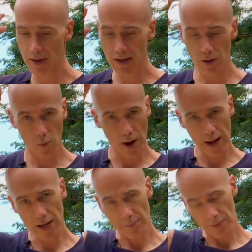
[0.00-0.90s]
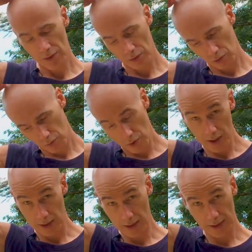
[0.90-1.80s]
leaning away to,
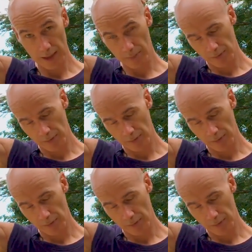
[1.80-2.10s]
in this case, my